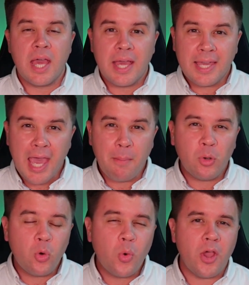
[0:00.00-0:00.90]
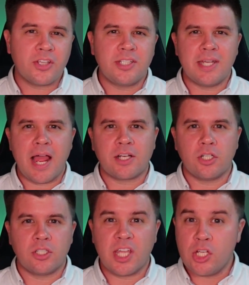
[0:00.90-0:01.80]
Capital works deductions
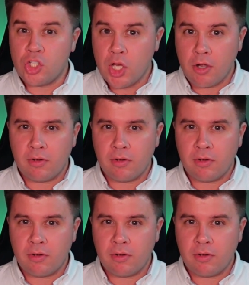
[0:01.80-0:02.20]
can generally